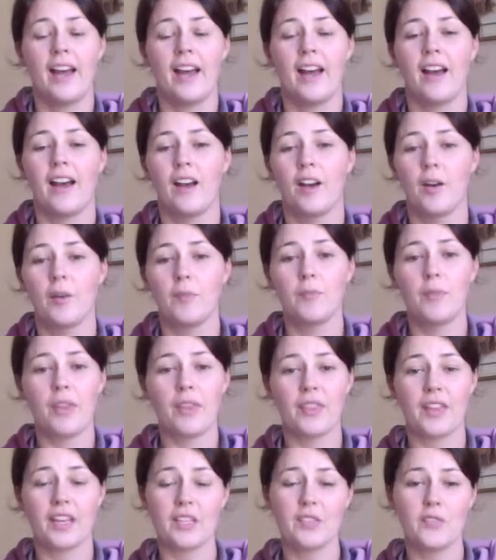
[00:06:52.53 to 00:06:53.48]
And
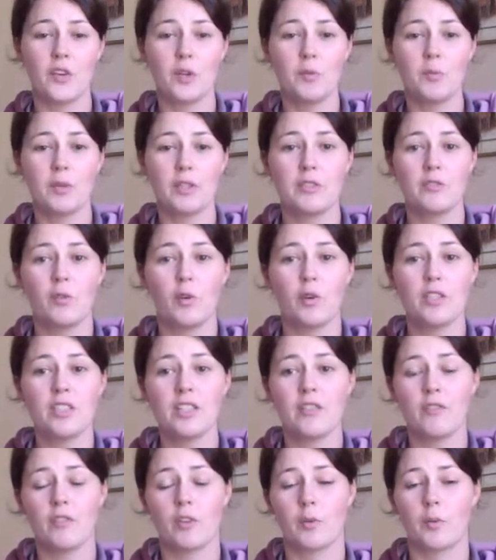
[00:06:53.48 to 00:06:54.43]
thanks very much for
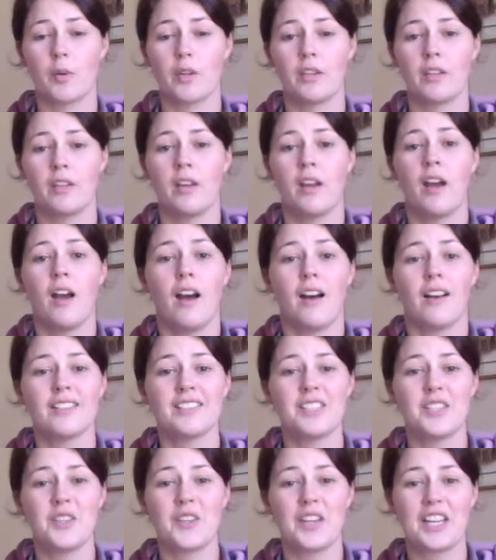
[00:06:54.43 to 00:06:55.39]
watching everyone. I'll
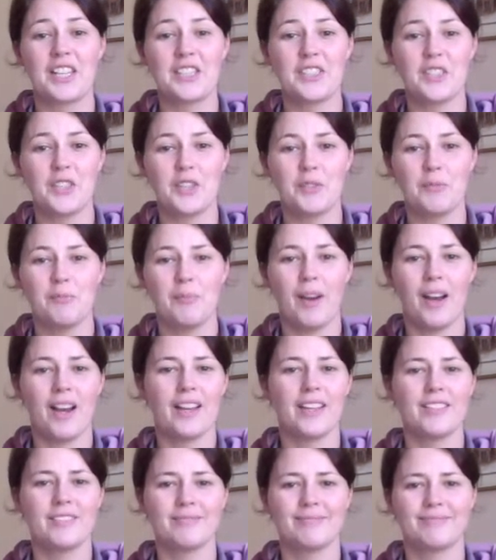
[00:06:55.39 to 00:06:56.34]
see you again soon.
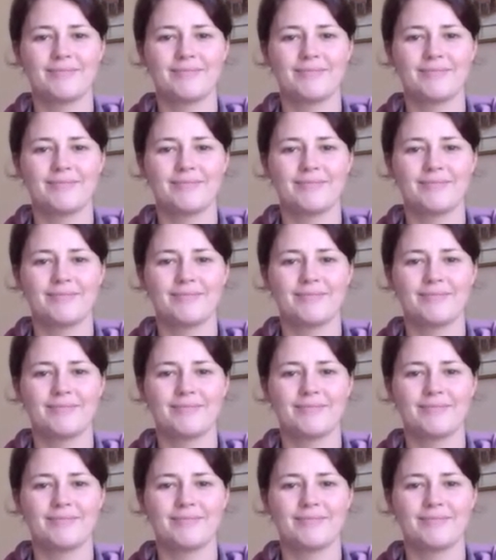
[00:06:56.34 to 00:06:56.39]
Bye.